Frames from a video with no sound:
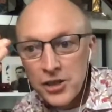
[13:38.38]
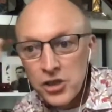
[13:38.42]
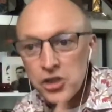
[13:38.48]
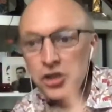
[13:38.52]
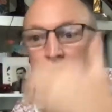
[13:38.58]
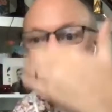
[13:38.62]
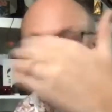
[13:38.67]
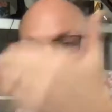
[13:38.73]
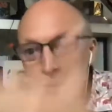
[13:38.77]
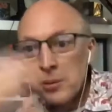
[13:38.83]

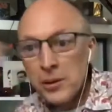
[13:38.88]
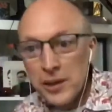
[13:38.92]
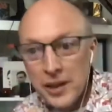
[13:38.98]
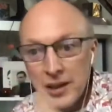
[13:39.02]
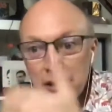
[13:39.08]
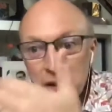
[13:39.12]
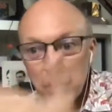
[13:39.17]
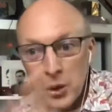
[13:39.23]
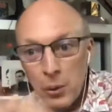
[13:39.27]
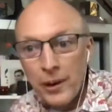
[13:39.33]
do
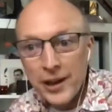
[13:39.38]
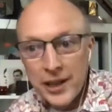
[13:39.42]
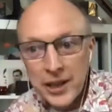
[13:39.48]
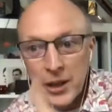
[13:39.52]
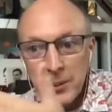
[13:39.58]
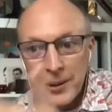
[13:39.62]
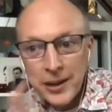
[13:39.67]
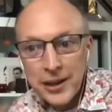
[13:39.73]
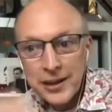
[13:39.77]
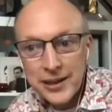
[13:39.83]
things quite
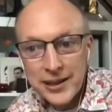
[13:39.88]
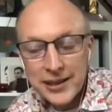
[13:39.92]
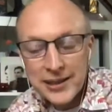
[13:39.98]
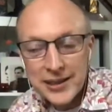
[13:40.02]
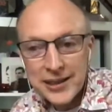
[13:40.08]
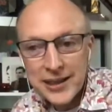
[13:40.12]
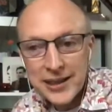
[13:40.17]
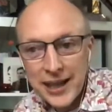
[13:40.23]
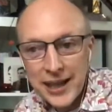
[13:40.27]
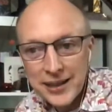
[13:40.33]
quickly
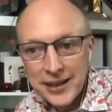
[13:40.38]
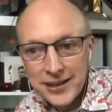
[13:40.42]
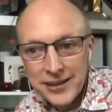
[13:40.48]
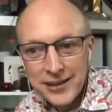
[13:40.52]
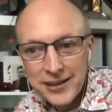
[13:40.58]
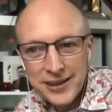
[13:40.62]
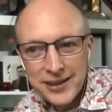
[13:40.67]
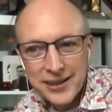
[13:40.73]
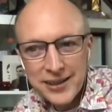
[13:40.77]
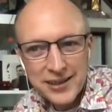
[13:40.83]
together.
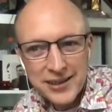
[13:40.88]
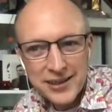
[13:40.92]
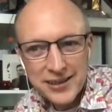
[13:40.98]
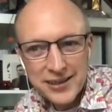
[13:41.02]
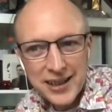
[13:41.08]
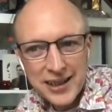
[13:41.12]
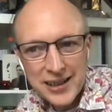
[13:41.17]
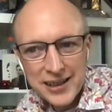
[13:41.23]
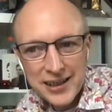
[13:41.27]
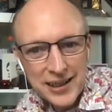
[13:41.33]

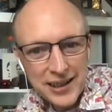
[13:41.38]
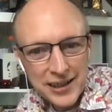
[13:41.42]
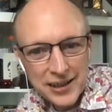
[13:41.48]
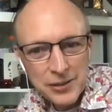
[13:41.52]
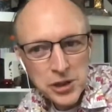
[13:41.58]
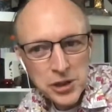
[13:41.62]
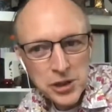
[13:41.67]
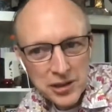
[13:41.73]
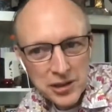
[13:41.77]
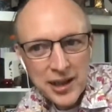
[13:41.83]

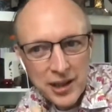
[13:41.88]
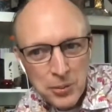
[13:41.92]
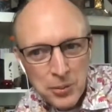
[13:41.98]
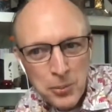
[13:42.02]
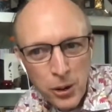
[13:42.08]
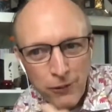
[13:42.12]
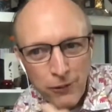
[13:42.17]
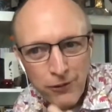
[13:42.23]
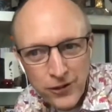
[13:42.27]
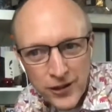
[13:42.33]
Would you say it's
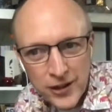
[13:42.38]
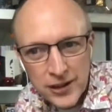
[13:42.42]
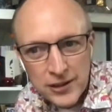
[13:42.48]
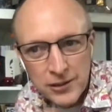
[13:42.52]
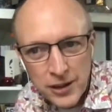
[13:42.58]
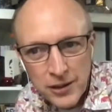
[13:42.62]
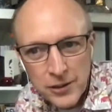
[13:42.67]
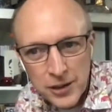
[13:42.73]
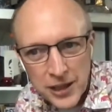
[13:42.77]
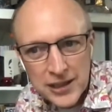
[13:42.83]
more fun
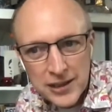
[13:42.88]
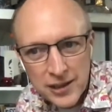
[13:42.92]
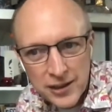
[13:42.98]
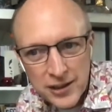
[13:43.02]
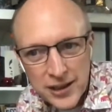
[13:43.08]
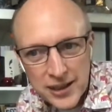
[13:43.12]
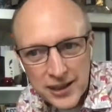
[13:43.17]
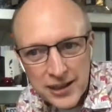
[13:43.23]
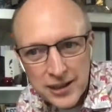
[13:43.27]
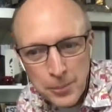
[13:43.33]
in
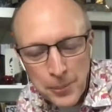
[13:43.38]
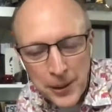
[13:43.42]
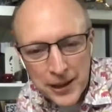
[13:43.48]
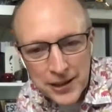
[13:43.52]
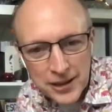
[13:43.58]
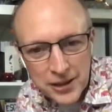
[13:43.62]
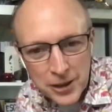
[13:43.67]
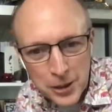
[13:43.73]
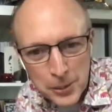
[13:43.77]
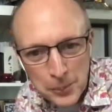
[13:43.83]
an
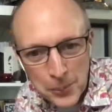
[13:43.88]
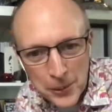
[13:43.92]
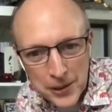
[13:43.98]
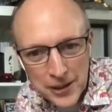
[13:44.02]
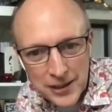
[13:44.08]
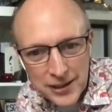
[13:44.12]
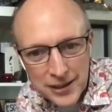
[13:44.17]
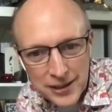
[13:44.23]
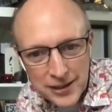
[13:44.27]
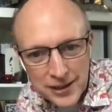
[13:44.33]
independent company
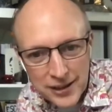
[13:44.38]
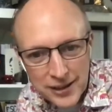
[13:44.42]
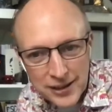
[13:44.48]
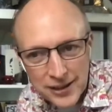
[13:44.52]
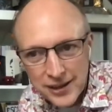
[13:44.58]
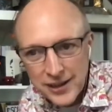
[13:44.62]
than